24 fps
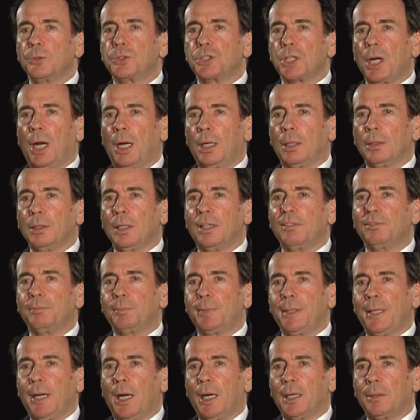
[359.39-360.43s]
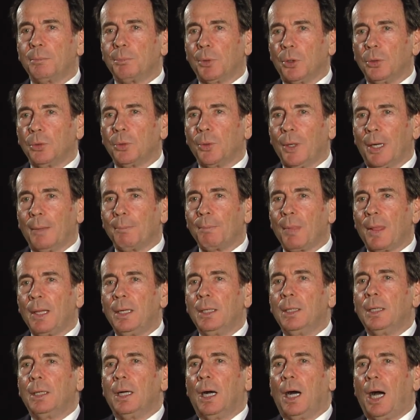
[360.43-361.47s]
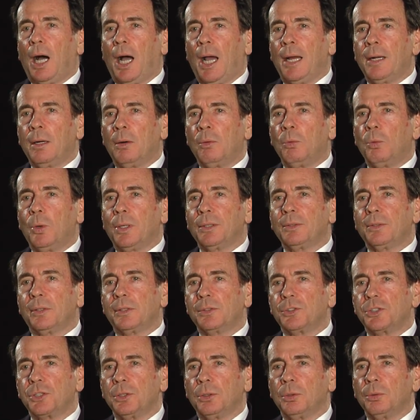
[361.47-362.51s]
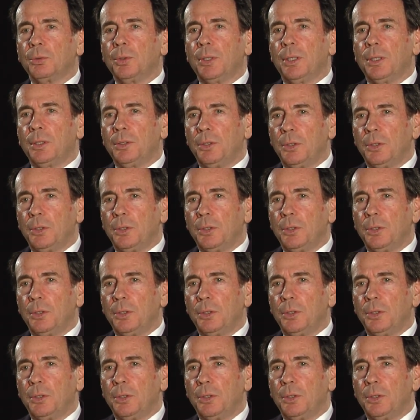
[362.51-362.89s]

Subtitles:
Child Left Behind program. I don't want the children in